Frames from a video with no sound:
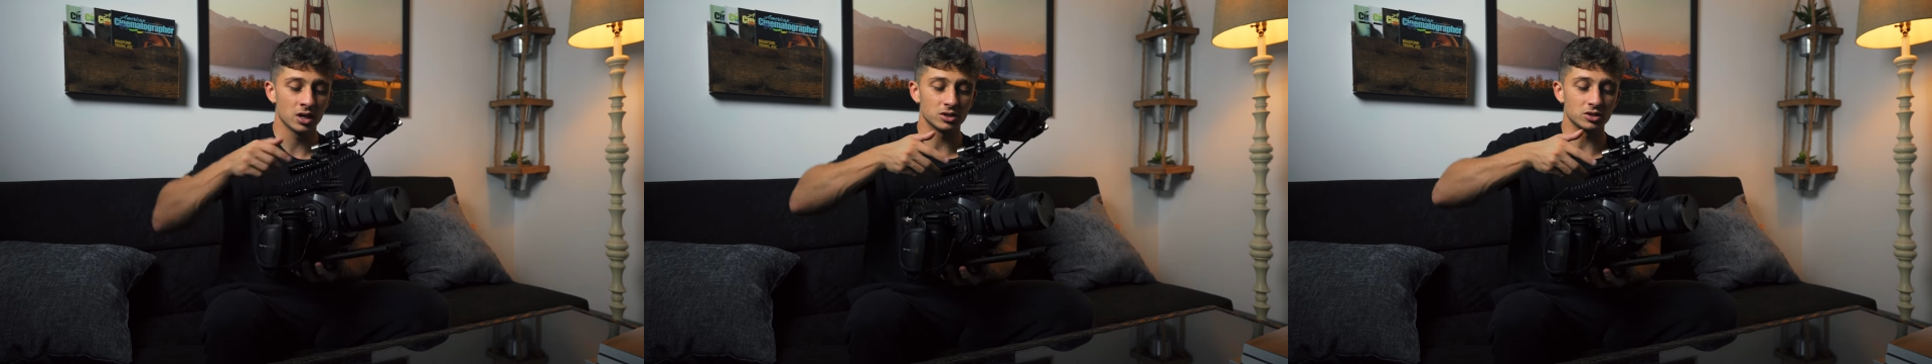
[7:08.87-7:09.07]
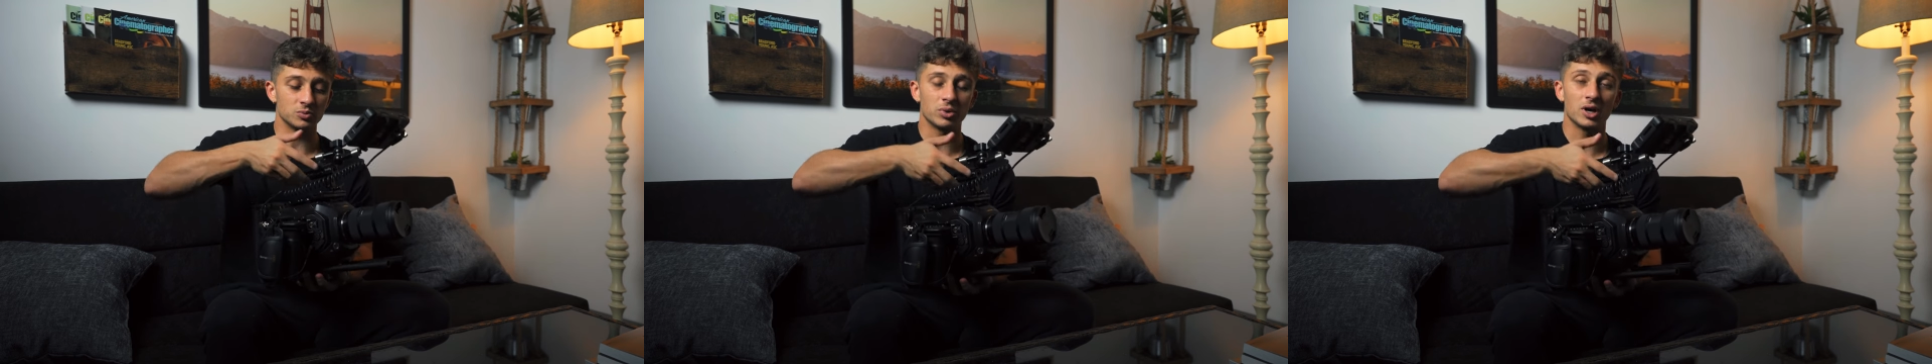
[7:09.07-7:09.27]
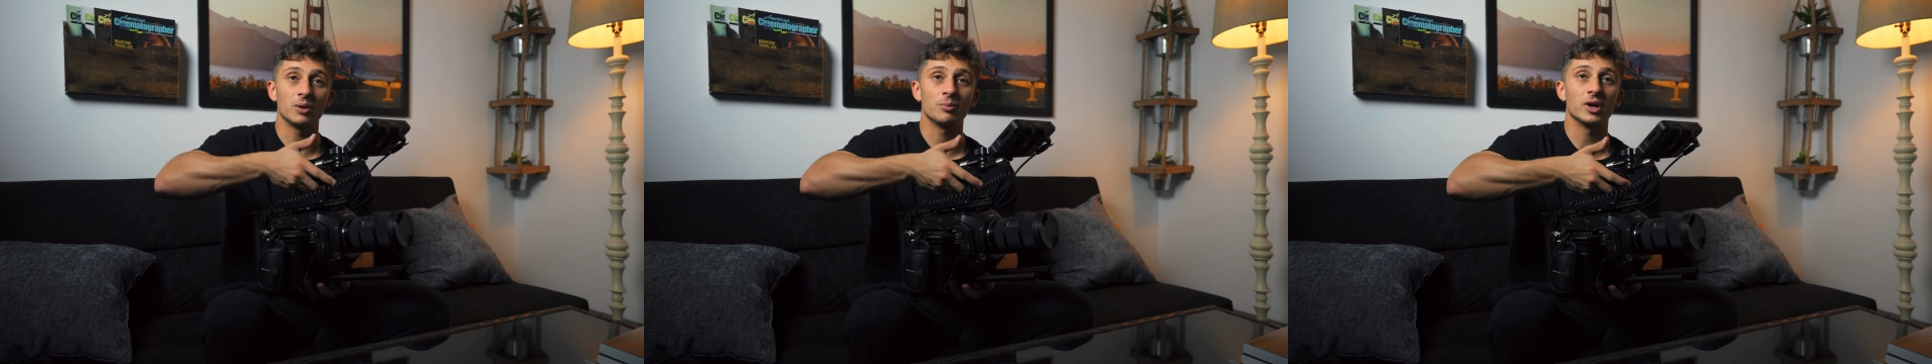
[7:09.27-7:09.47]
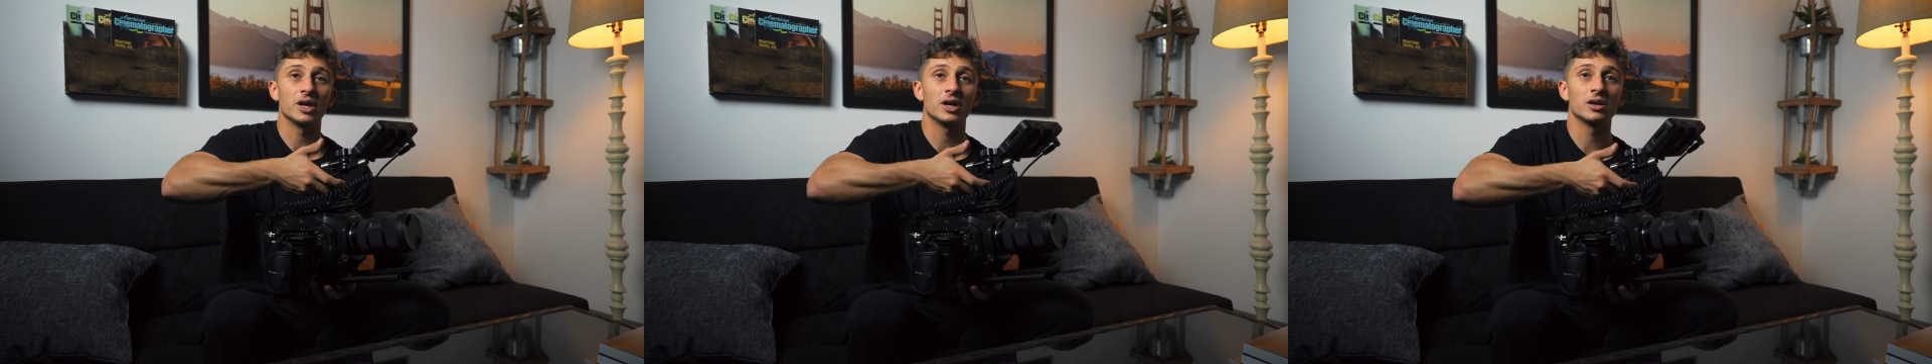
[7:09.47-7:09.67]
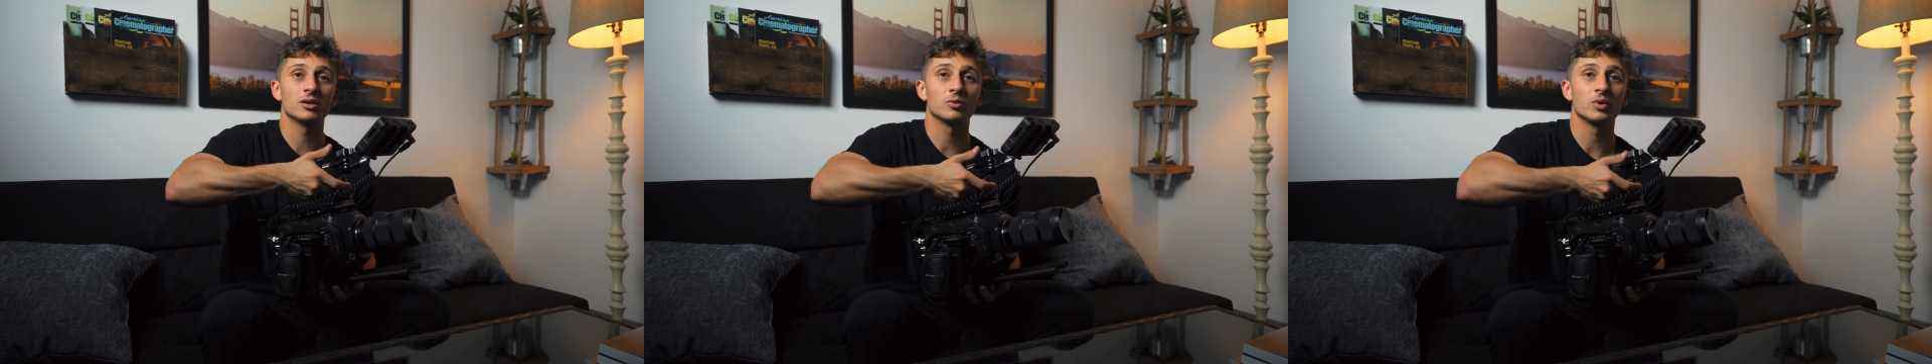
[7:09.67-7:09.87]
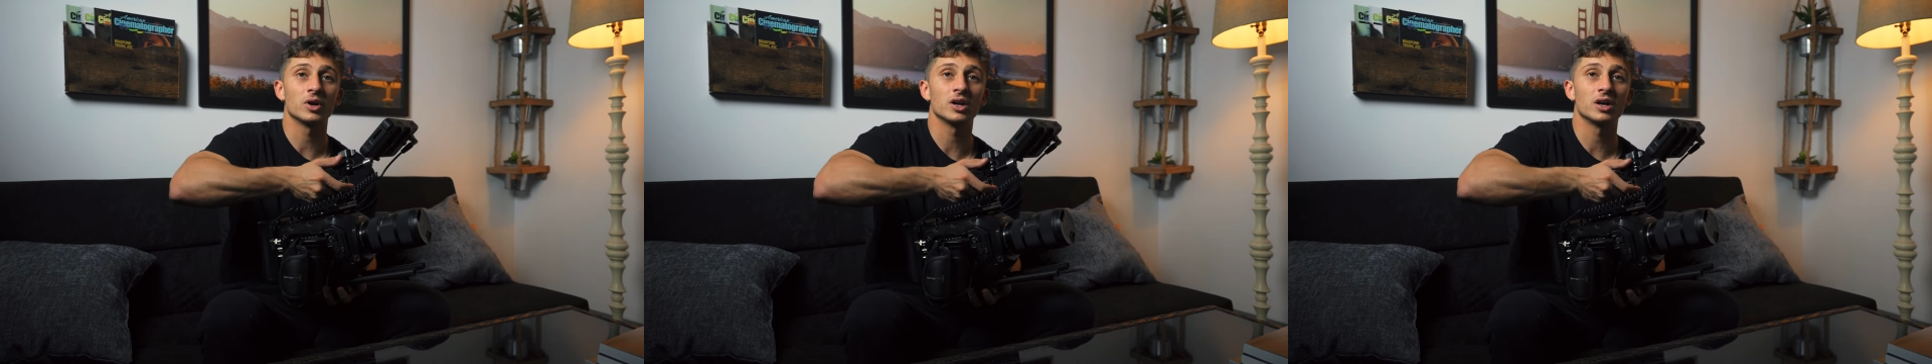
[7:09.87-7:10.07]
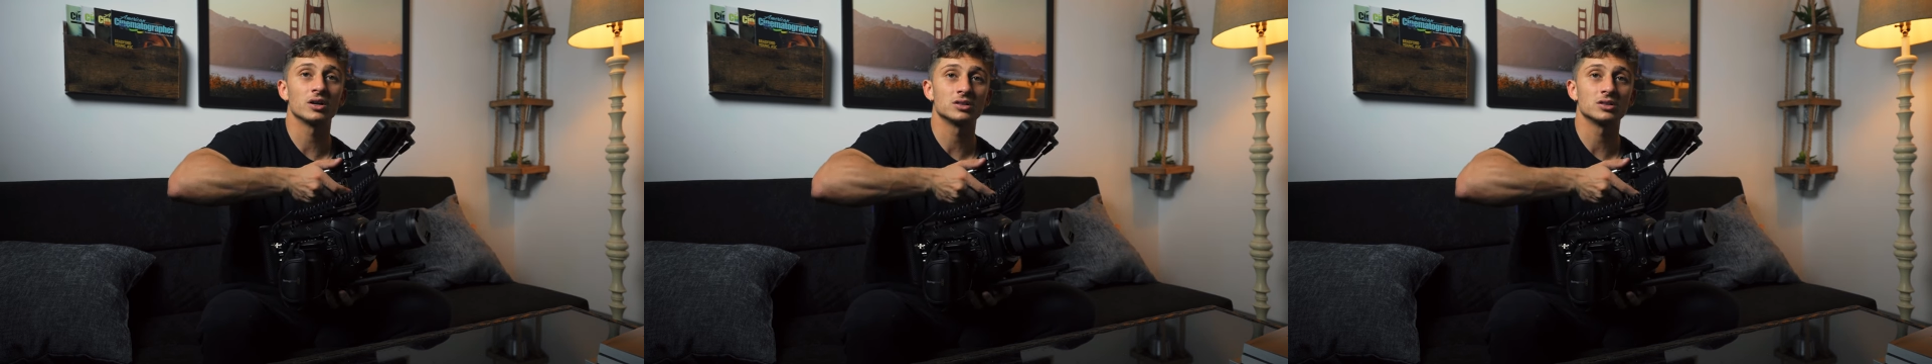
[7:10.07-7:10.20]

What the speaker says: just pop my hand right